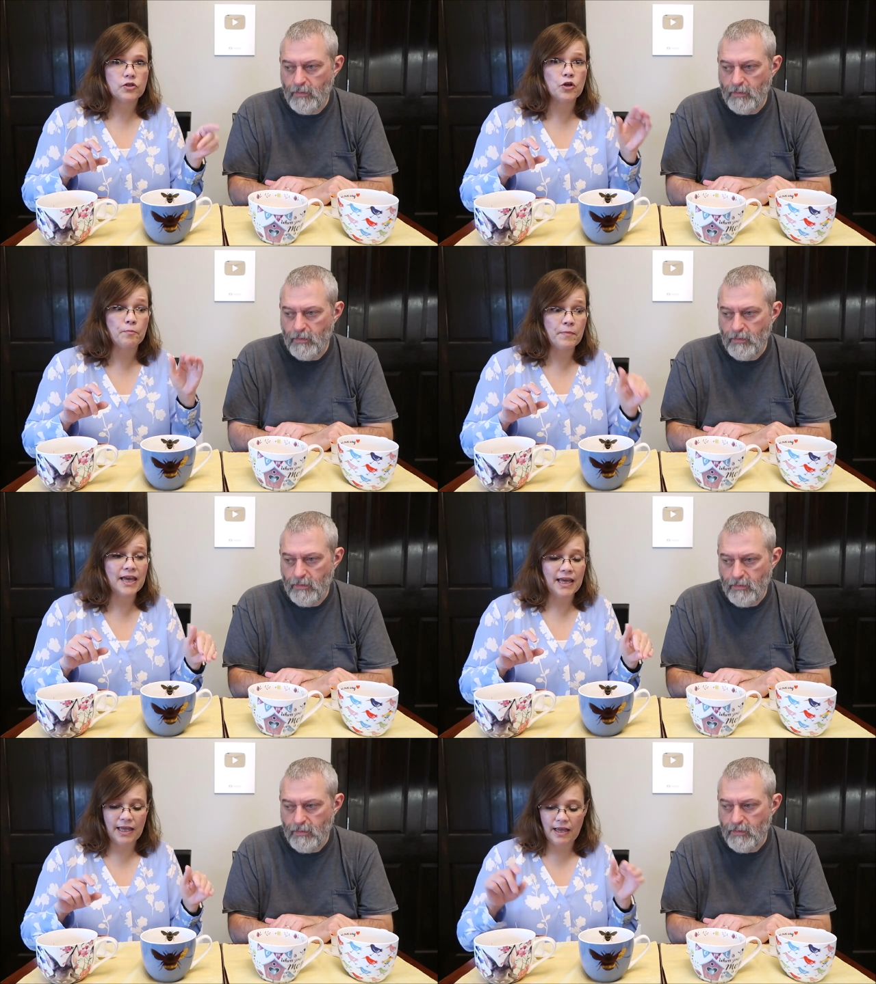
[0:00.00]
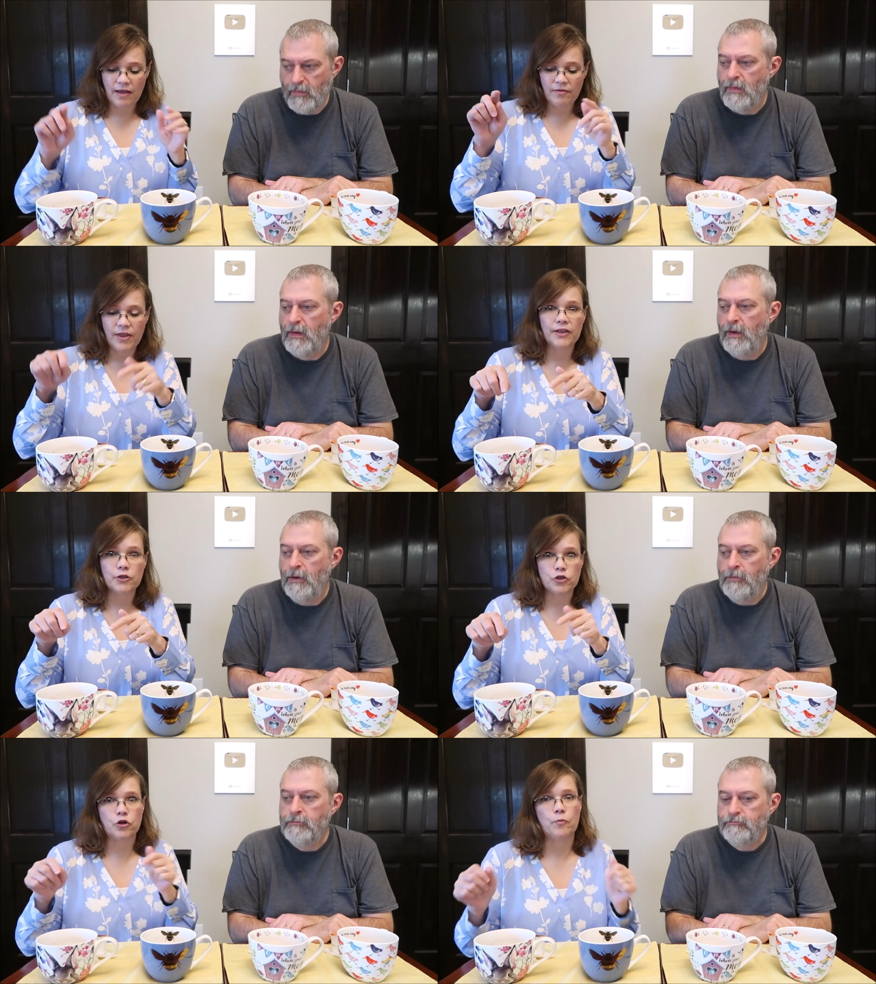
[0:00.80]
Speaker 1: to me than the
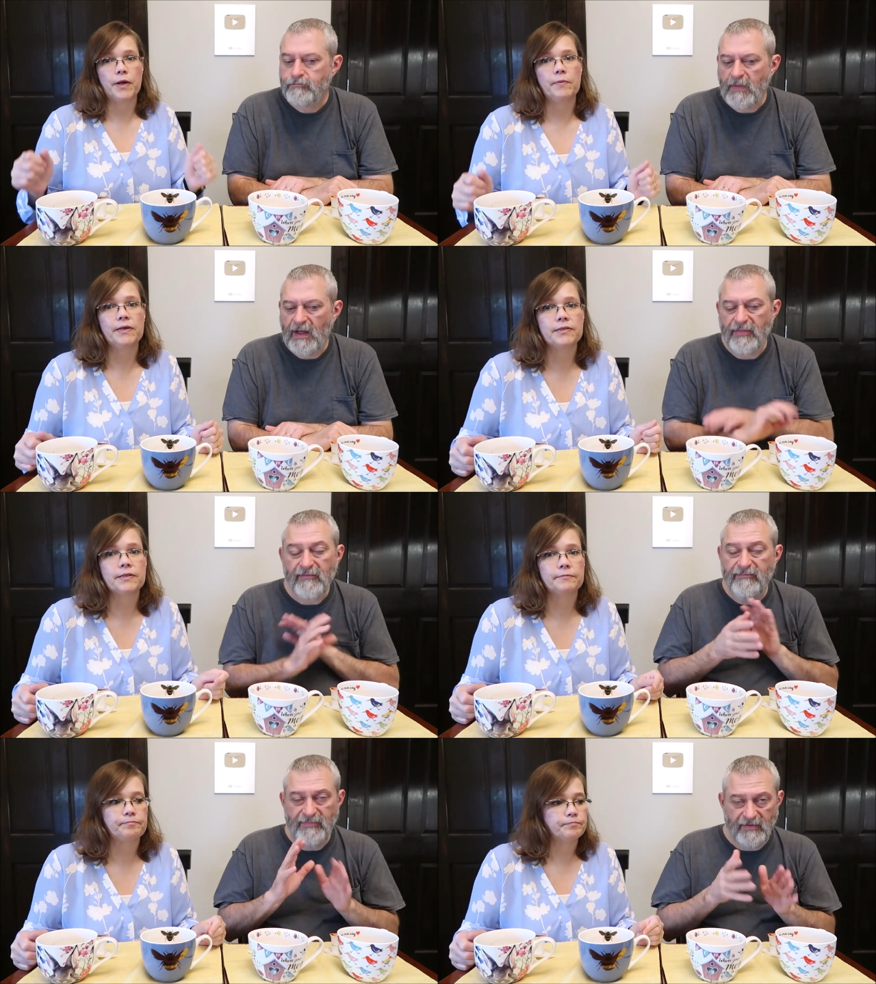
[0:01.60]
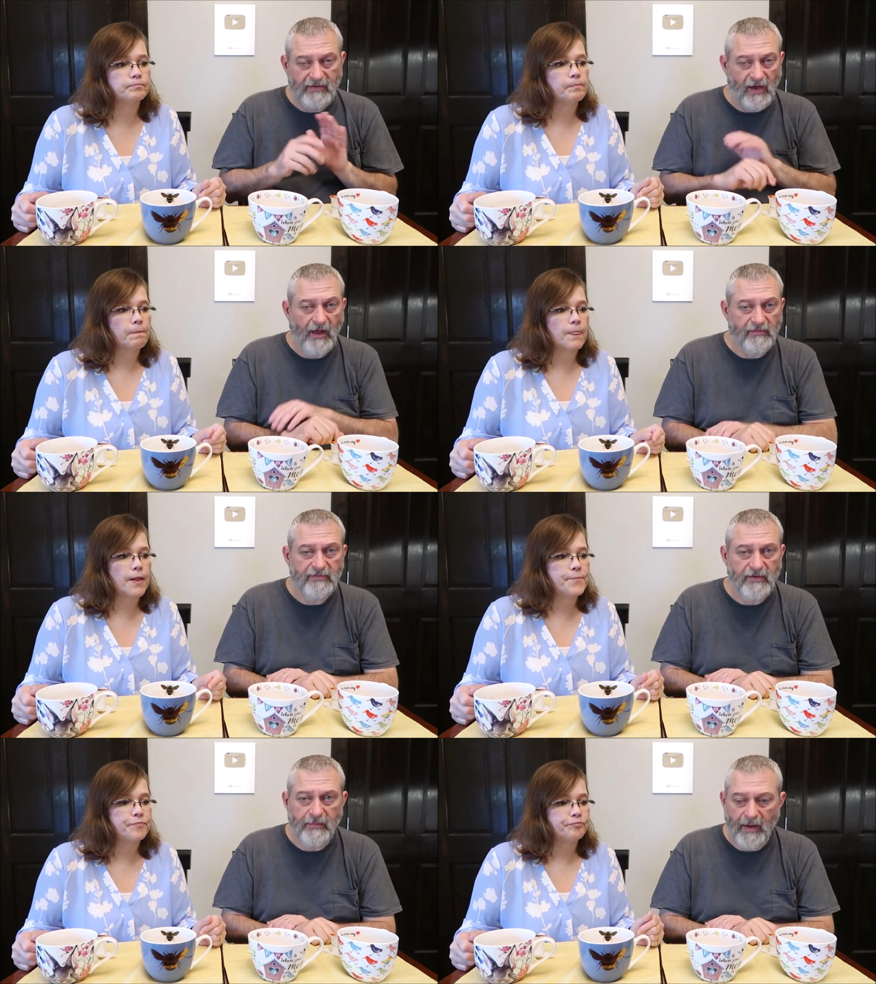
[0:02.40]
Sugar
Speaker 2: Babies. Yeah, they're they're close.
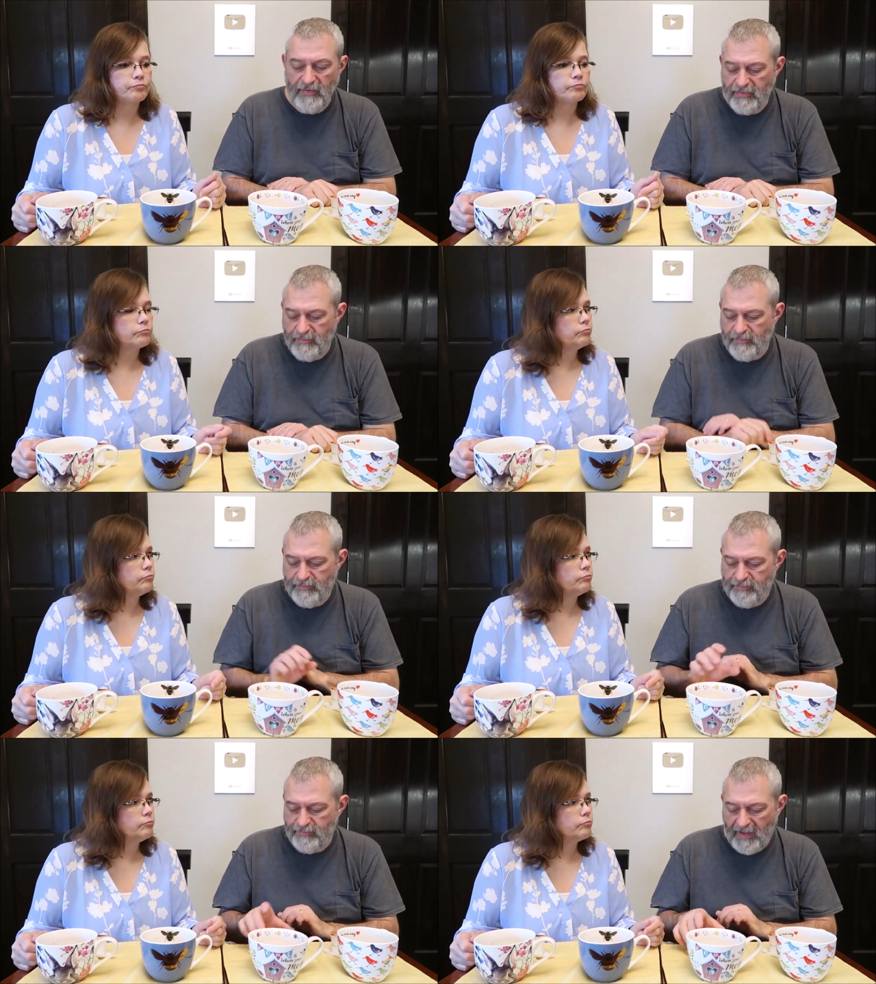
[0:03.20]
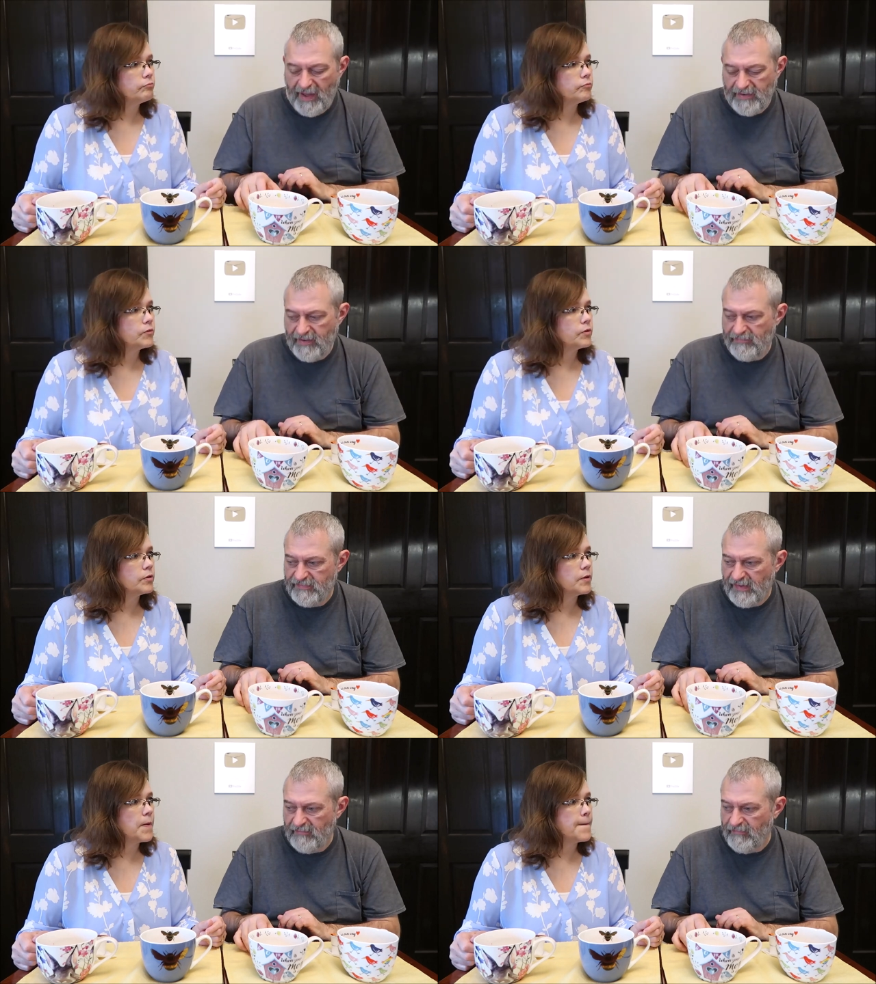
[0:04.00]
They're both kind of have
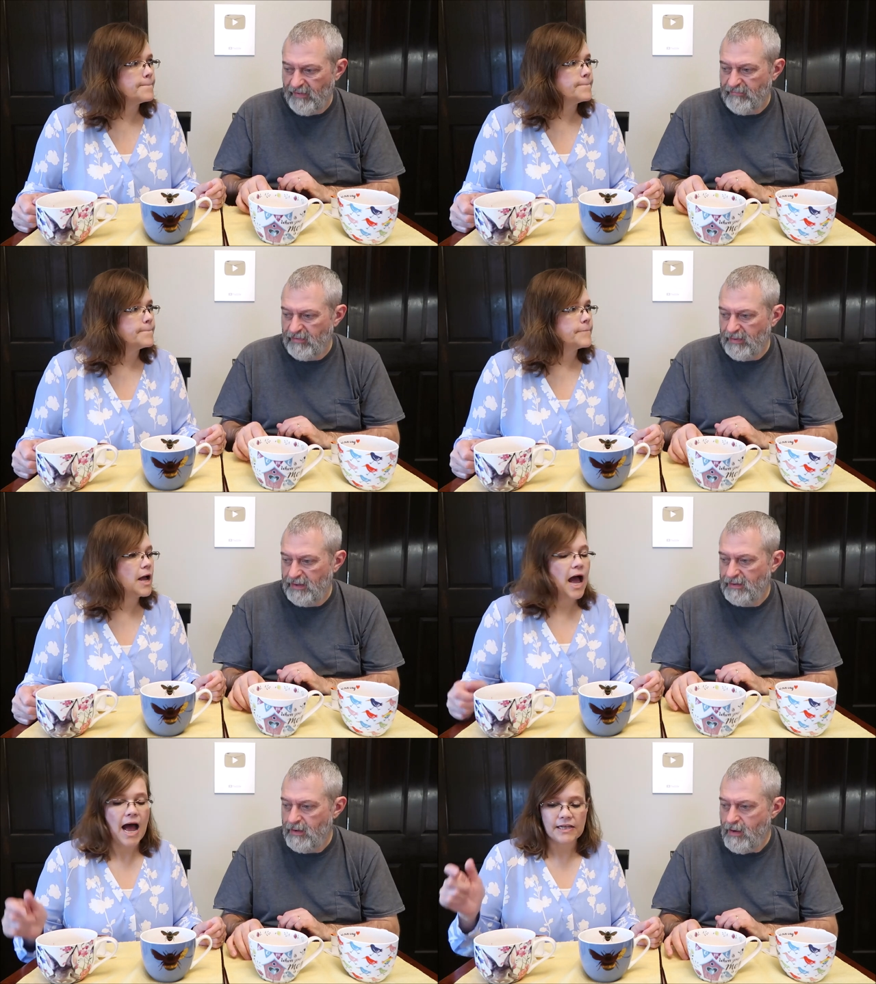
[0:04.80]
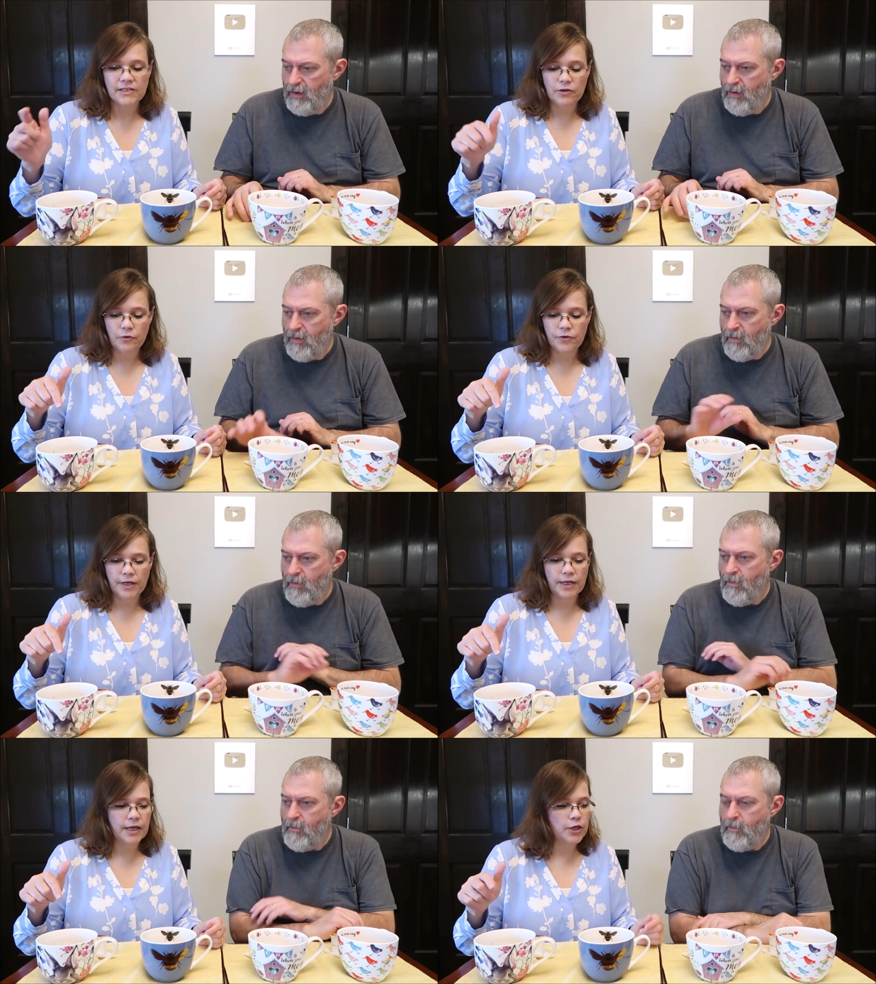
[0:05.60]
the same flavor to me.
Speaker 1: I still
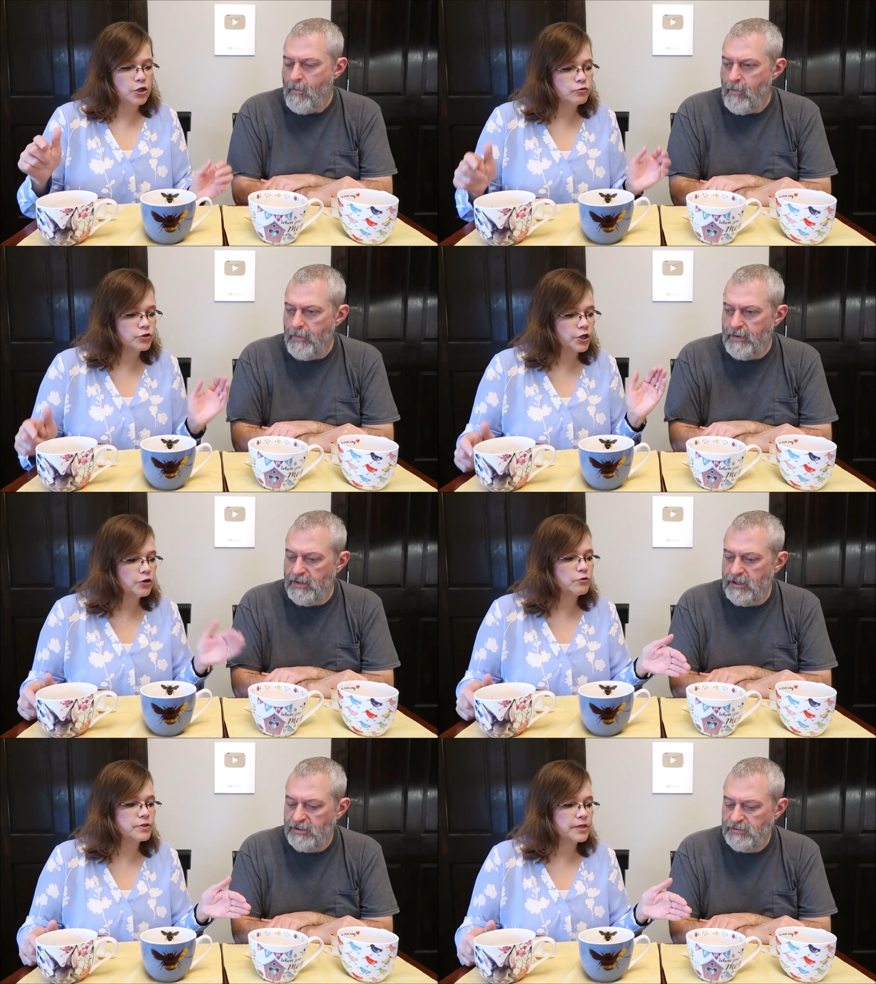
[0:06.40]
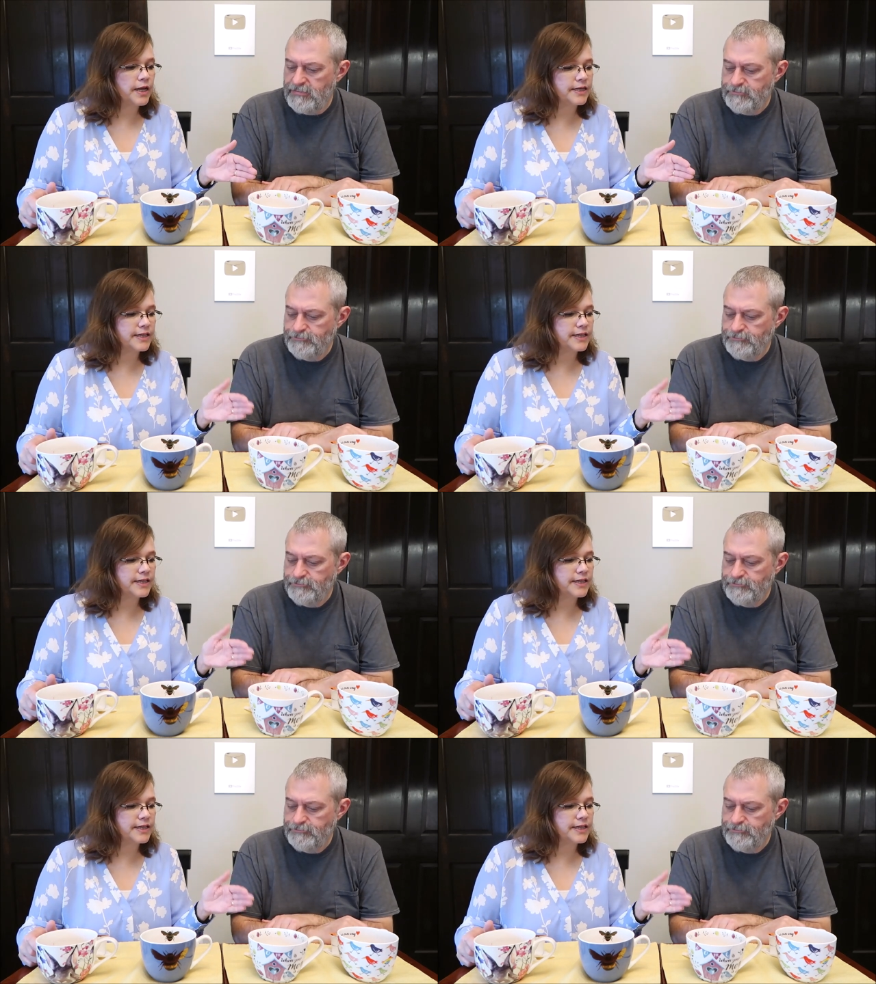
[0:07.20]
think you do. It